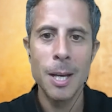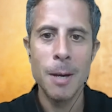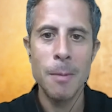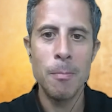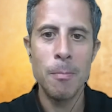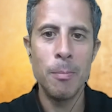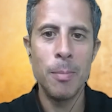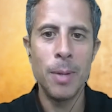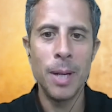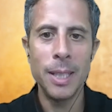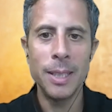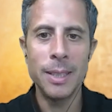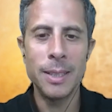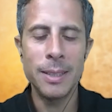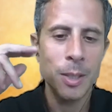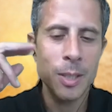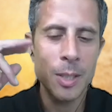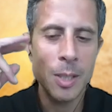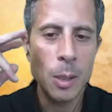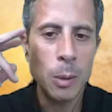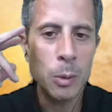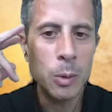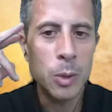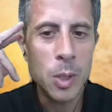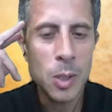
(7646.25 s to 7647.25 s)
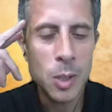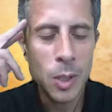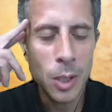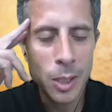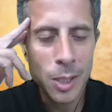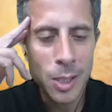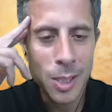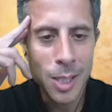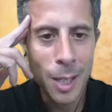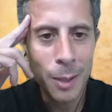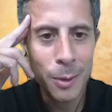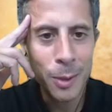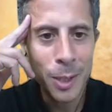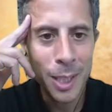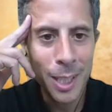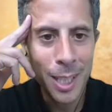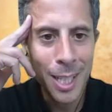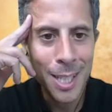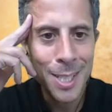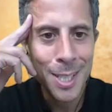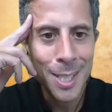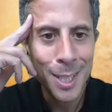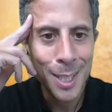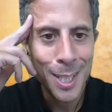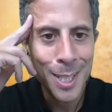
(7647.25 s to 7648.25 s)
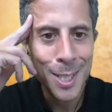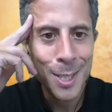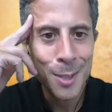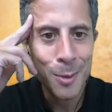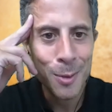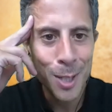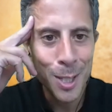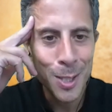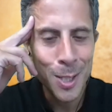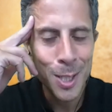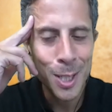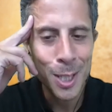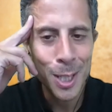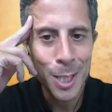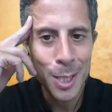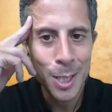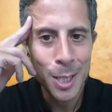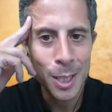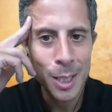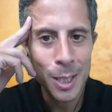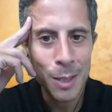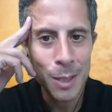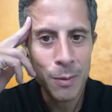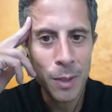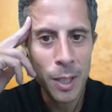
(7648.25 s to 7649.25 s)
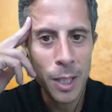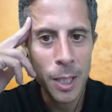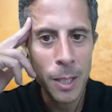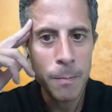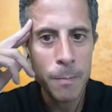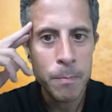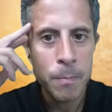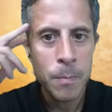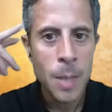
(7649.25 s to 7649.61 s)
but it's going to start sounding less and less crazy and less funny.